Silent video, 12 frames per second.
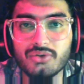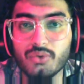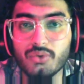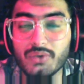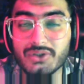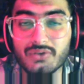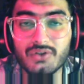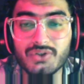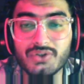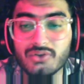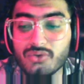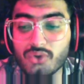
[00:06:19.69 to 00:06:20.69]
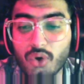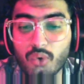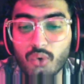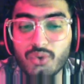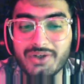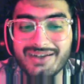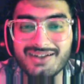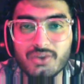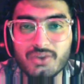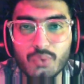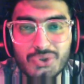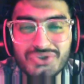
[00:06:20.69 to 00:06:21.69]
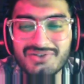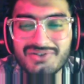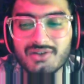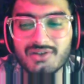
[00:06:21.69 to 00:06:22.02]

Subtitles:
no research, and no detailed questions,